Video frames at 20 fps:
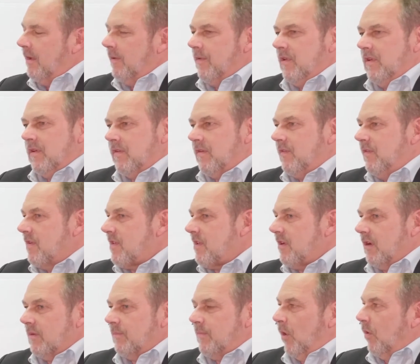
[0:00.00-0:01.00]
You
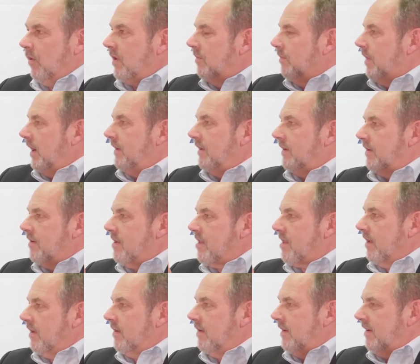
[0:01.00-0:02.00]
start poking
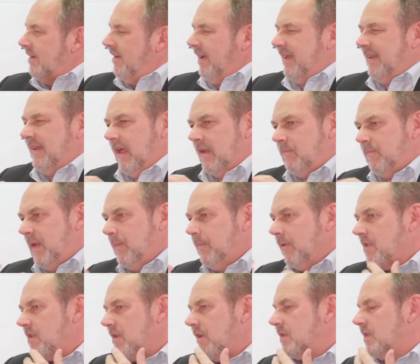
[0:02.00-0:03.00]
buttons, and
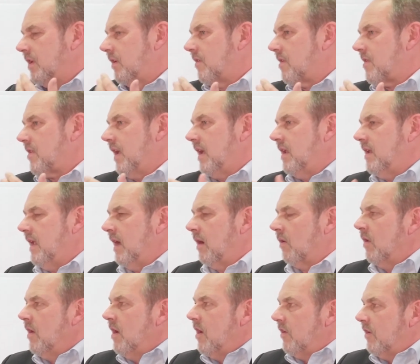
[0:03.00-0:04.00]
people start to understand
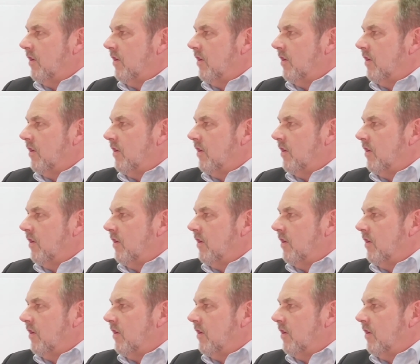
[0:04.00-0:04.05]
now.